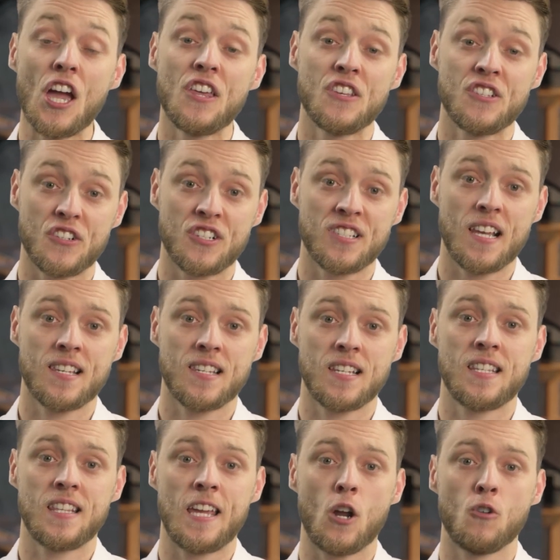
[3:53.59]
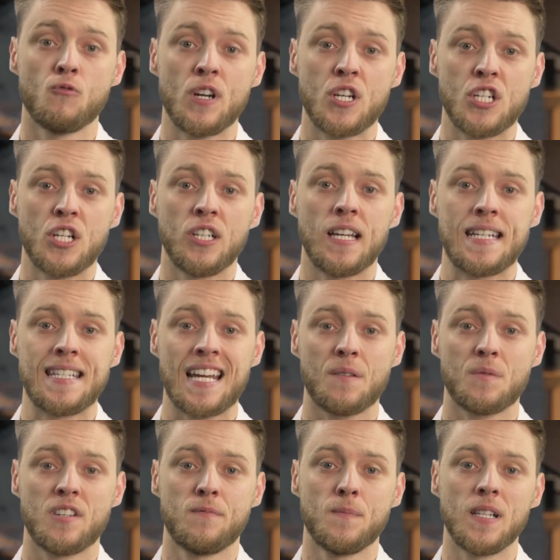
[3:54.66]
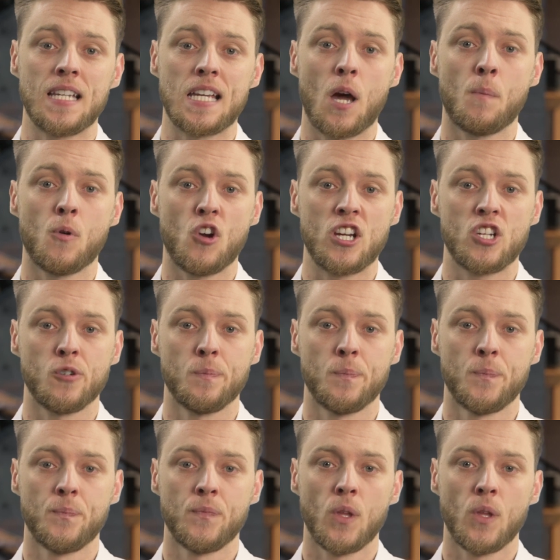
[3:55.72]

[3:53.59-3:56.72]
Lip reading: the successor to the original adaptive milling operation.